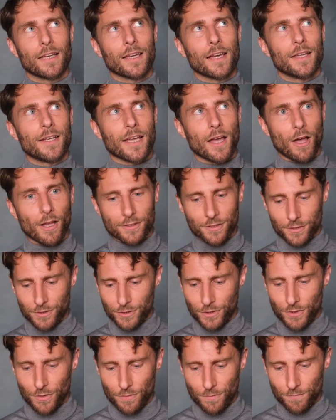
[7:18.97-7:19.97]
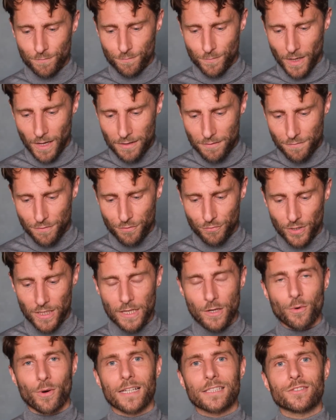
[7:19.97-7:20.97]
And it asks you kind of 3
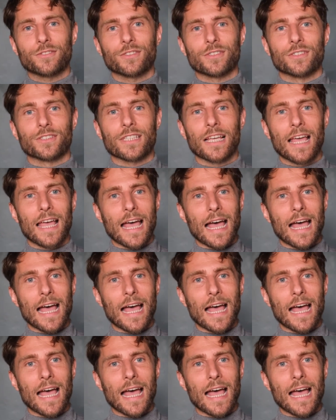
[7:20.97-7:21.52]
questions.